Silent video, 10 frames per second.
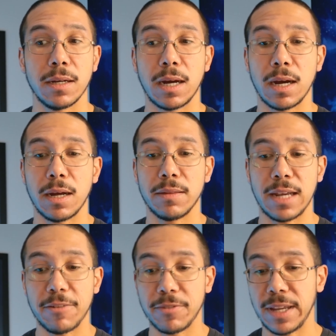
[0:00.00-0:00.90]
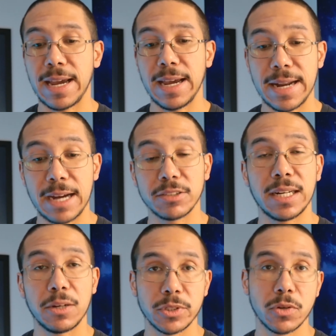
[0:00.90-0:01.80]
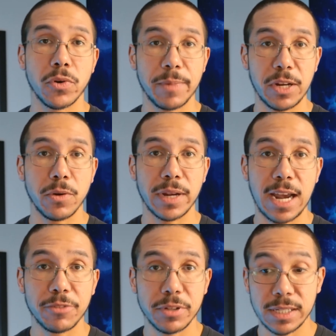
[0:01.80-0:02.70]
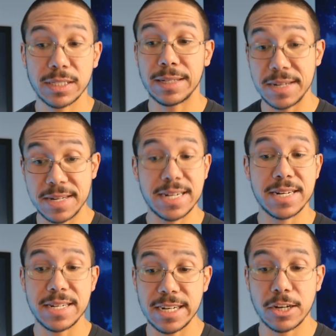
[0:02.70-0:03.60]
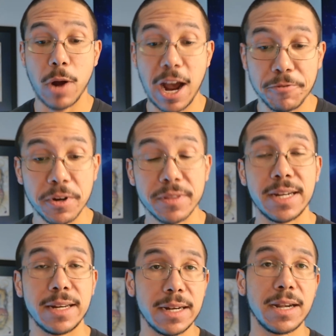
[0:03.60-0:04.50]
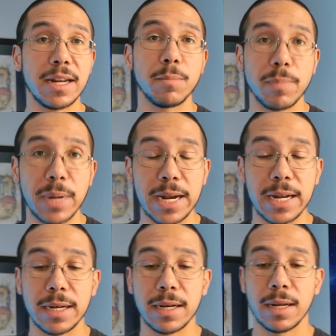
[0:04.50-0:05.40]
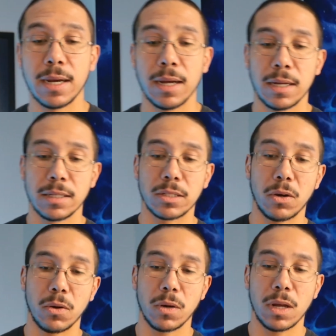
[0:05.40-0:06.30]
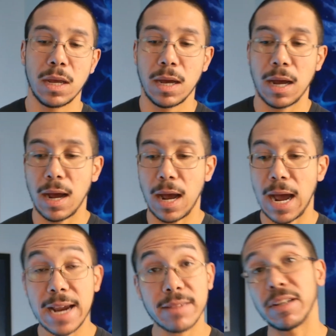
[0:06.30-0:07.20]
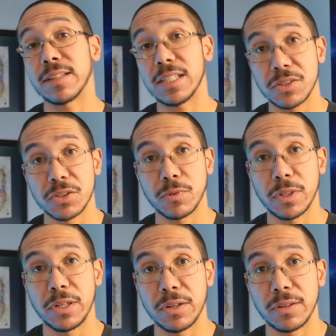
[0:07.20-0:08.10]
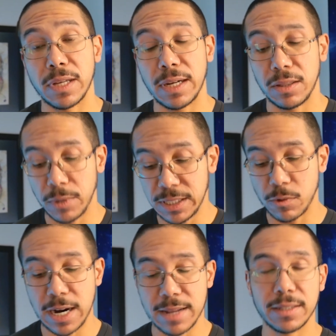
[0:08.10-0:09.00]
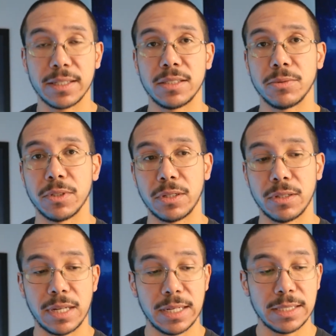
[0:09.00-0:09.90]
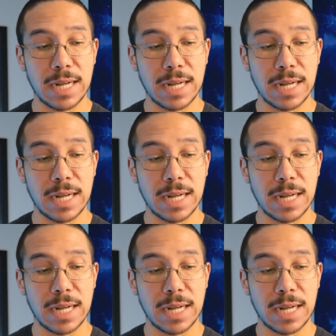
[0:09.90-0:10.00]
the FDA announced that it was going to be going after this, and they did indeed go after it, and they did indeed ban it. So I think this is a really good thing. And the reason why I think this is a really good thing is